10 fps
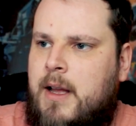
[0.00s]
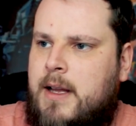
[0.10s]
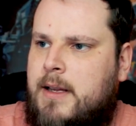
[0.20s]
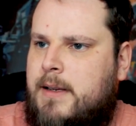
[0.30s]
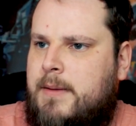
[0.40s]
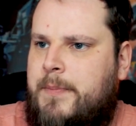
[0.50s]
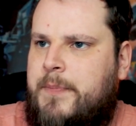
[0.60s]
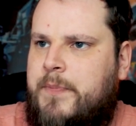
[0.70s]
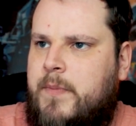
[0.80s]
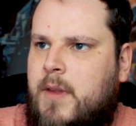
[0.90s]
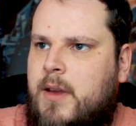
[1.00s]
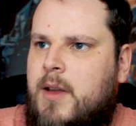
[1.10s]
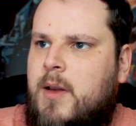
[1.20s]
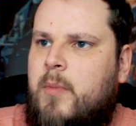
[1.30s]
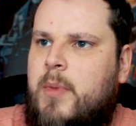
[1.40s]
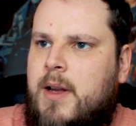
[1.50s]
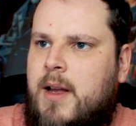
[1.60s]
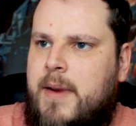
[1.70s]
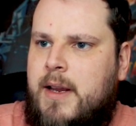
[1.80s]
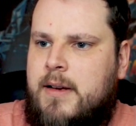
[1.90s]
Um, but
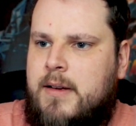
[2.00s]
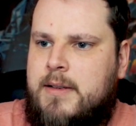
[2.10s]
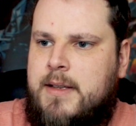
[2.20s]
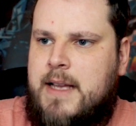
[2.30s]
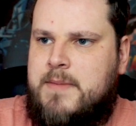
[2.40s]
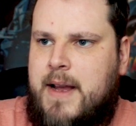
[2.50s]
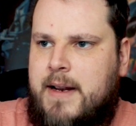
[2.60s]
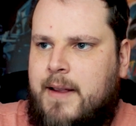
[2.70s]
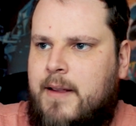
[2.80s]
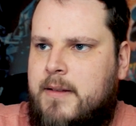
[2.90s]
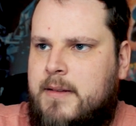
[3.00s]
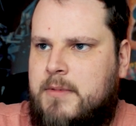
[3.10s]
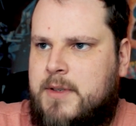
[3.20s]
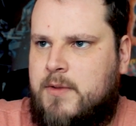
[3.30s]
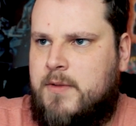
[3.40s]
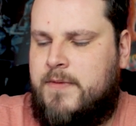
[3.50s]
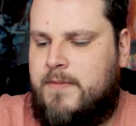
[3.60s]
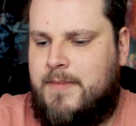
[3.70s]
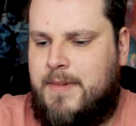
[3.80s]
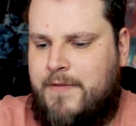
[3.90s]
I mean, S-Man was sort of,
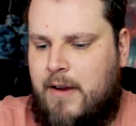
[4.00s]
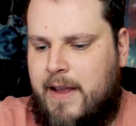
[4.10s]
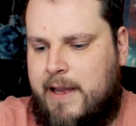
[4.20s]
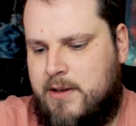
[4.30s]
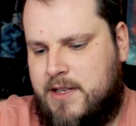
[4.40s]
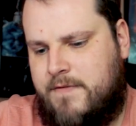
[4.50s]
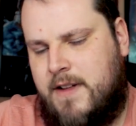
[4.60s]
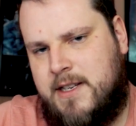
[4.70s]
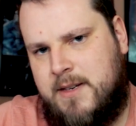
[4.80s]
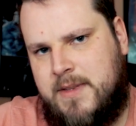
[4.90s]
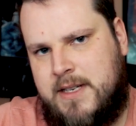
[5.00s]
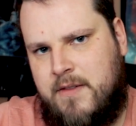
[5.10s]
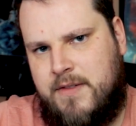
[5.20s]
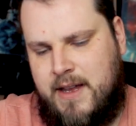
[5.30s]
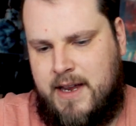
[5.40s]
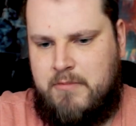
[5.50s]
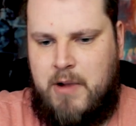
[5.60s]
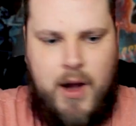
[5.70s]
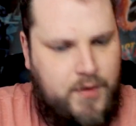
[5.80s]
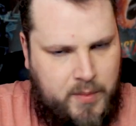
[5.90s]
it felt like he was defending himself, saying,
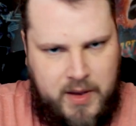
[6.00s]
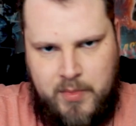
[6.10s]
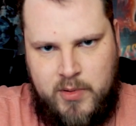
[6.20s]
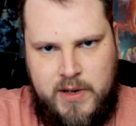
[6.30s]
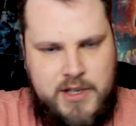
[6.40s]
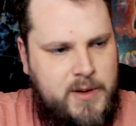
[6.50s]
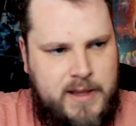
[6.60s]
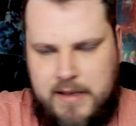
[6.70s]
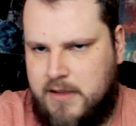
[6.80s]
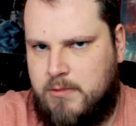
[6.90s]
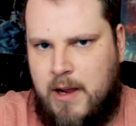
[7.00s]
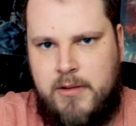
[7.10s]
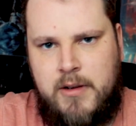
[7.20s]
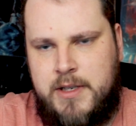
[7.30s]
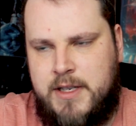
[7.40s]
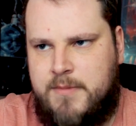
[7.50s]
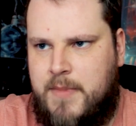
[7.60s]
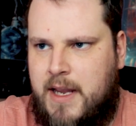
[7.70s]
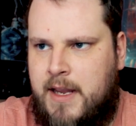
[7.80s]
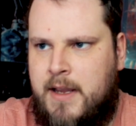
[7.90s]
well, other people were doing this as well, not just
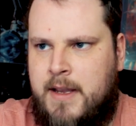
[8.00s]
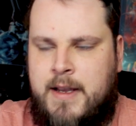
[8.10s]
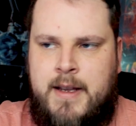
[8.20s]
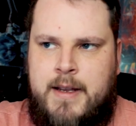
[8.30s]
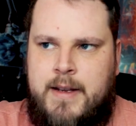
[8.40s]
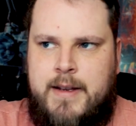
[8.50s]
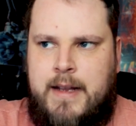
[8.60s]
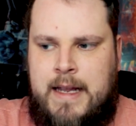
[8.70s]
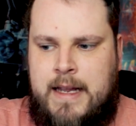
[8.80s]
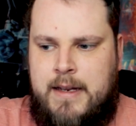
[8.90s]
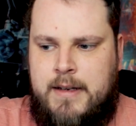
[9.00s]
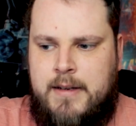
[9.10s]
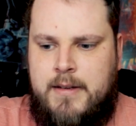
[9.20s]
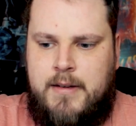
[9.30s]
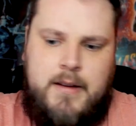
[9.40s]
me. And,